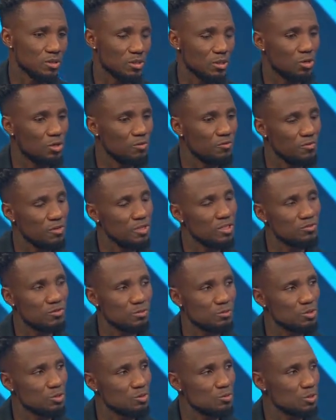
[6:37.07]
The confidence
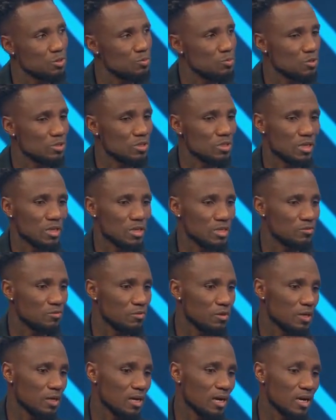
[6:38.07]
from the Supersport side is
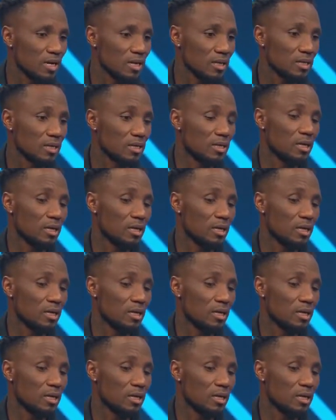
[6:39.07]
very high.